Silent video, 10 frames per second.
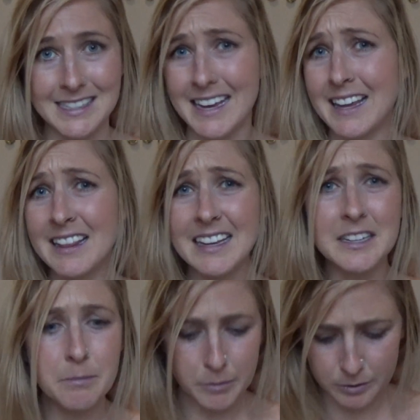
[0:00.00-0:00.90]
It can lead
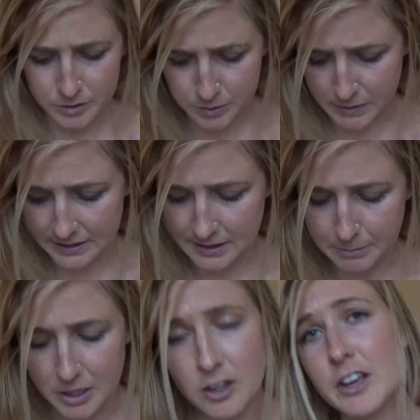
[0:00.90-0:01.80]
to mood swings. I'm
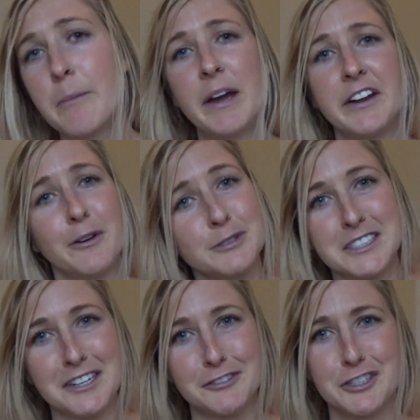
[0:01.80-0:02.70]
going to look at my
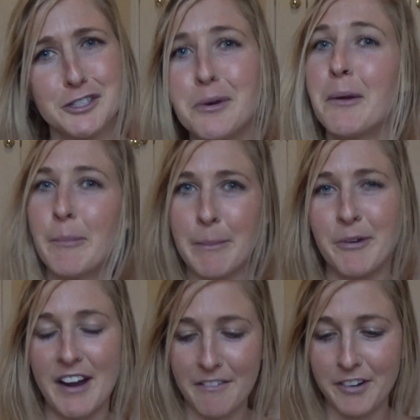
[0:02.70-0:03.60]
notes here just so I
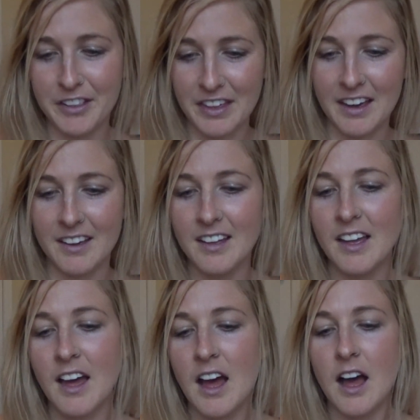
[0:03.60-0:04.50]
remember everything.
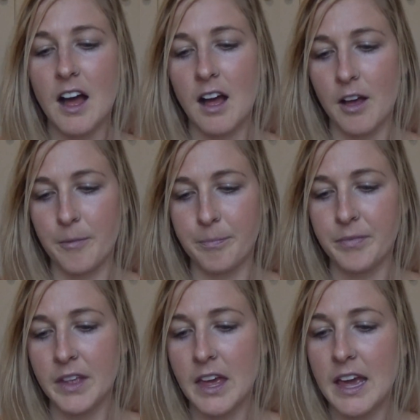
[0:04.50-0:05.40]

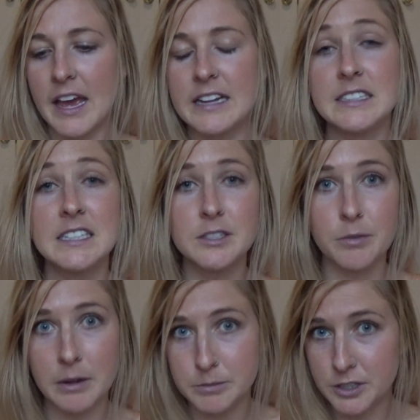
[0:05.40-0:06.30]
It
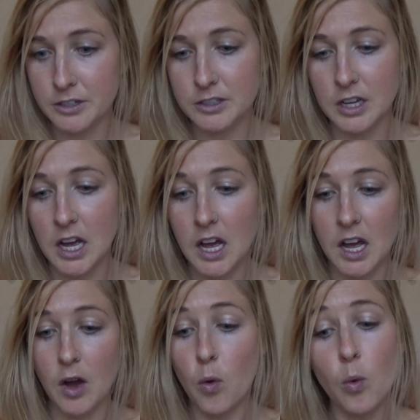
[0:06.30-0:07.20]
disrupts your
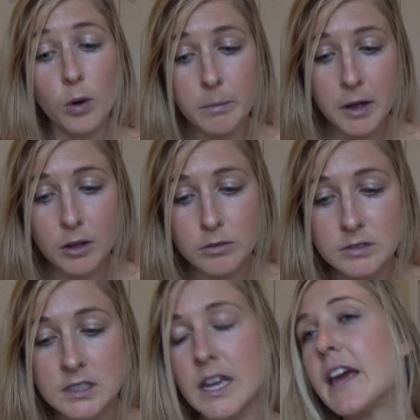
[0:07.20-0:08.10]

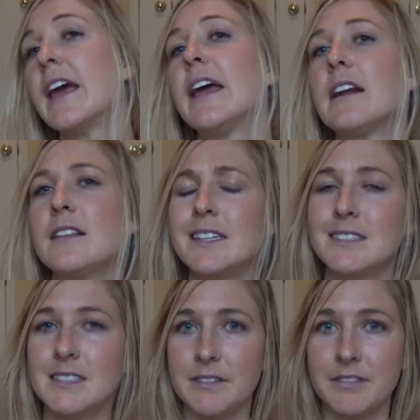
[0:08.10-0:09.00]
hormones. It
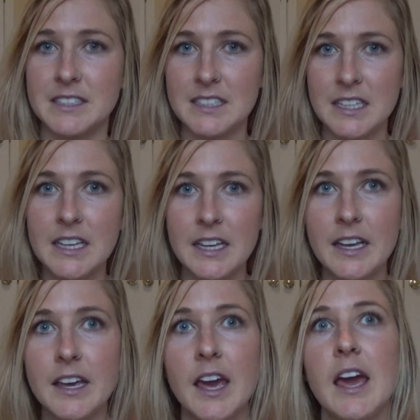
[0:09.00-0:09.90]
leads to
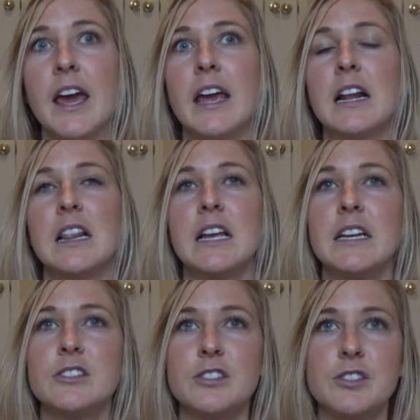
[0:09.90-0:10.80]
fatigue. It
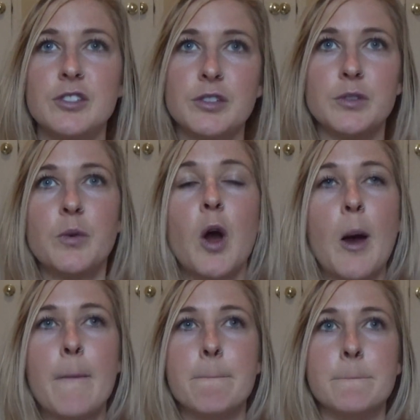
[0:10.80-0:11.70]
leads to
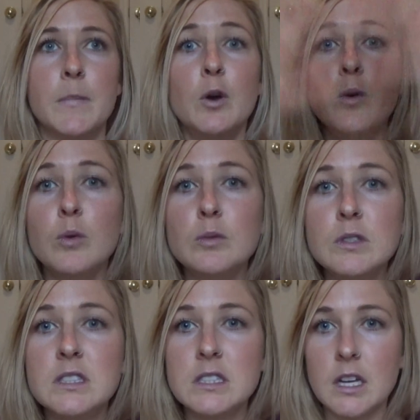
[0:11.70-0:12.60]

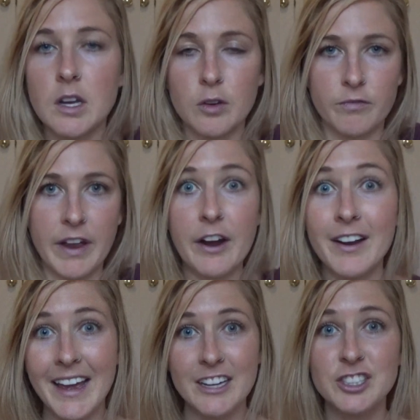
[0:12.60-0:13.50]
moods,
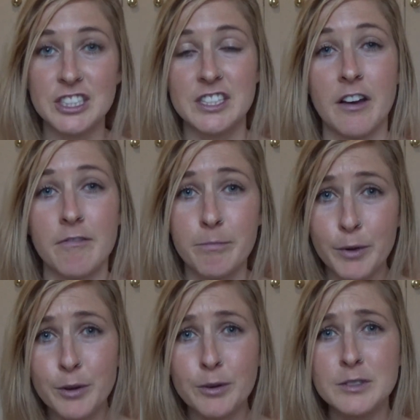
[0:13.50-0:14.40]
variations of
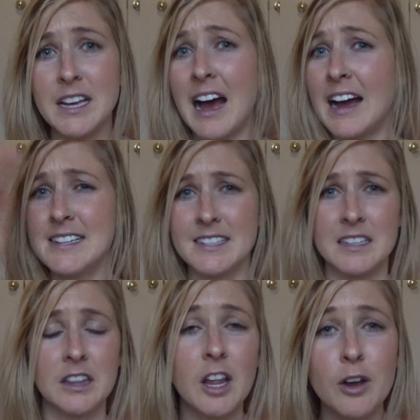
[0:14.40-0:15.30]
moods, highs
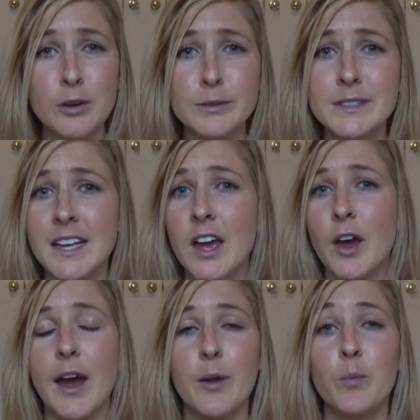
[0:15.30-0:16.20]
and lows.
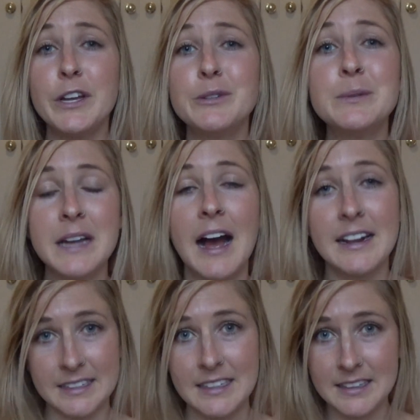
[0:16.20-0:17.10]
And we do
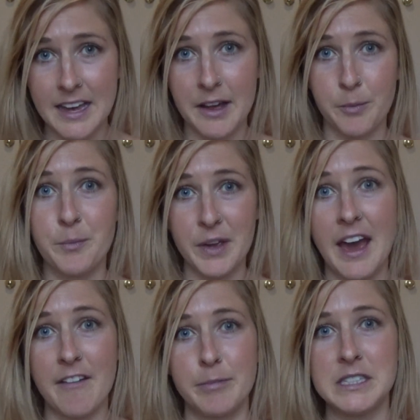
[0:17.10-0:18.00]
not need that when we
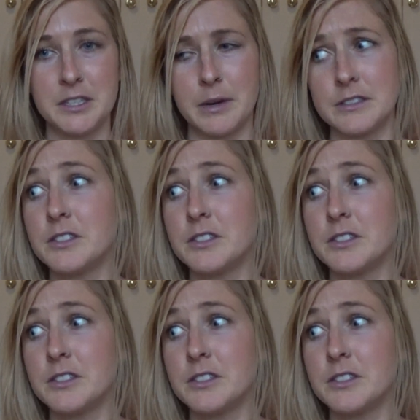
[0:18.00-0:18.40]
have PCOS.